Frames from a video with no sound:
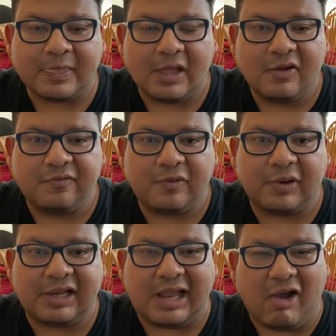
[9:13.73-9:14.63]

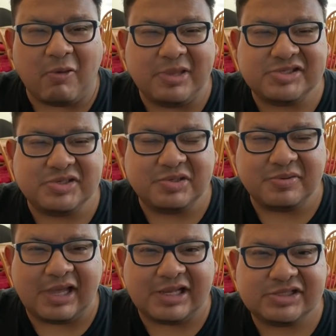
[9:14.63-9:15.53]
for allowing me to do
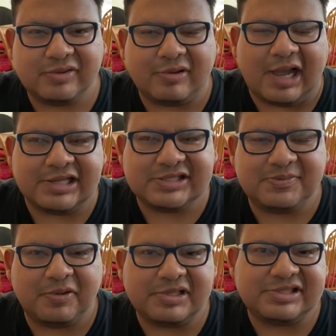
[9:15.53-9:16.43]
that. So I just
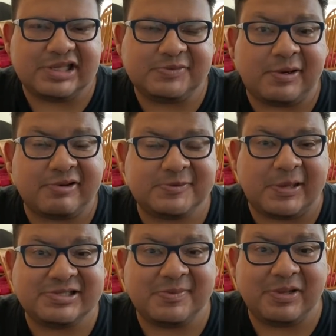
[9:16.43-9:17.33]
feel it's my
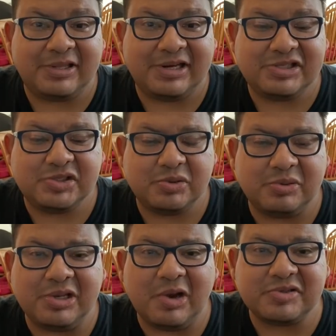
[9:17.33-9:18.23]
responsibility
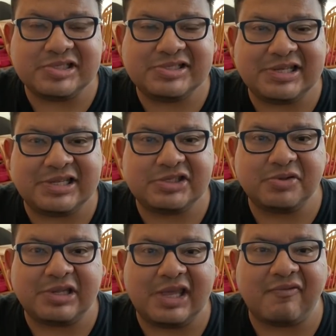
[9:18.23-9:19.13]
to just to
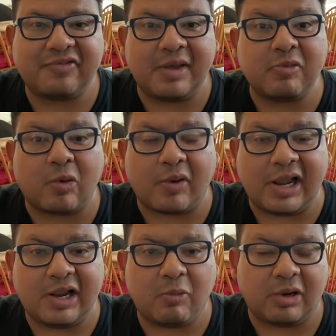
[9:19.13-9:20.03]
give them
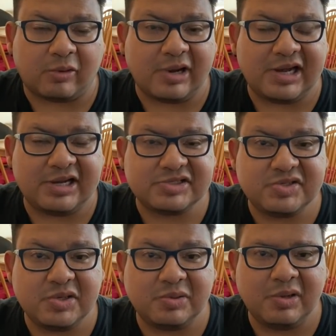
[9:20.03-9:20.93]
credit where credit is
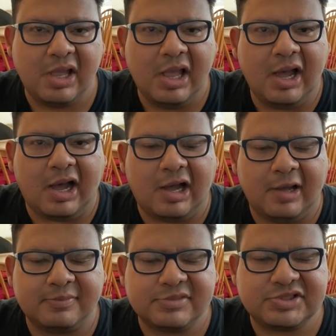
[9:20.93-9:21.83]
due.
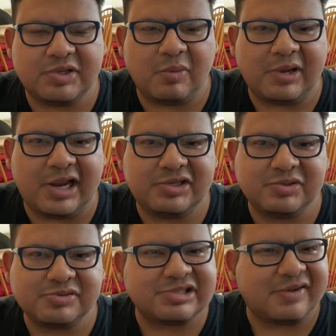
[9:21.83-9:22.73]
So when I
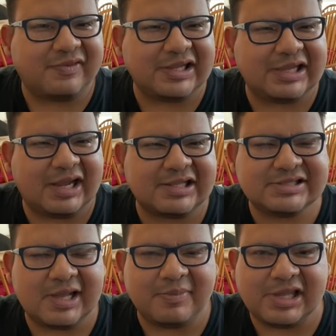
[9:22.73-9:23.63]
do stuff like that,
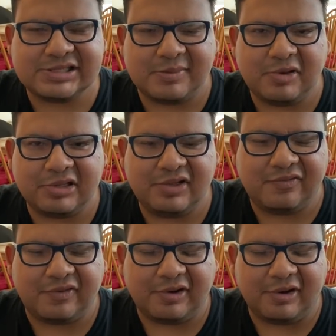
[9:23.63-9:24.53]
it's not because I'm looking
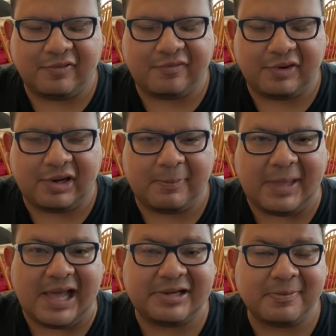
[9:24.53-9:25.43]
for a
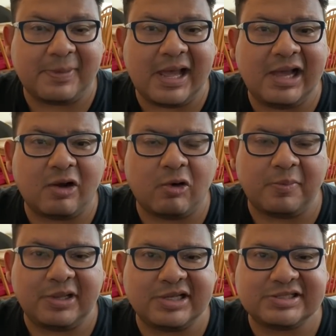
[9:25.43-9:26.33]
pat in the back, or
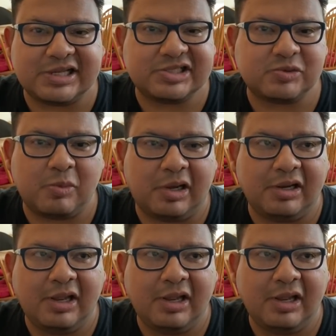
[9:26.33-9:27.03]
because I just want